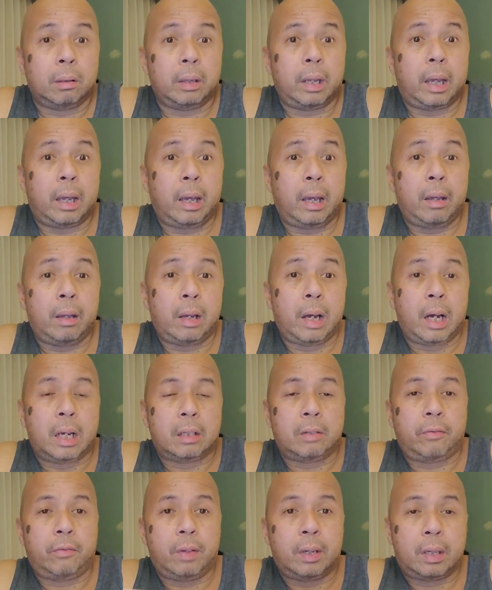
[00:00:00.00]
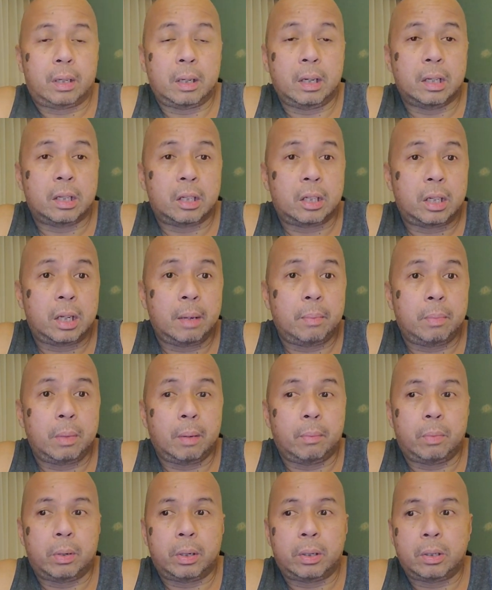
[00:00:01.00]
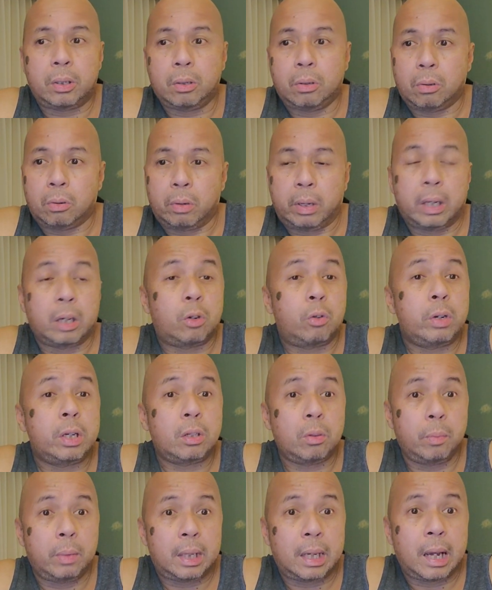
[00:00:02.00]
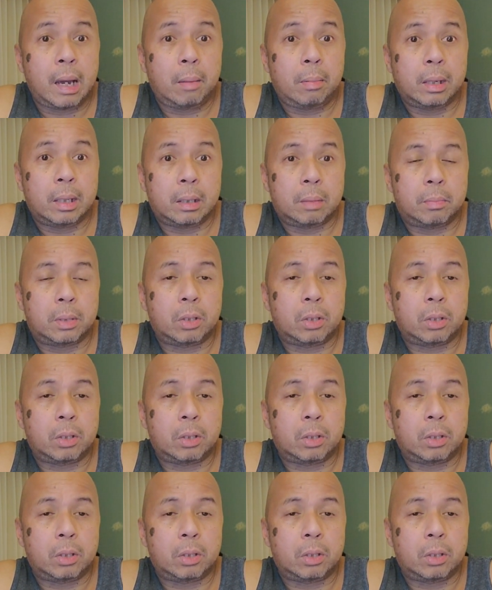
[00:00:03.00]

Okay, hey guys, fitness tip number 2, increase your metabolism.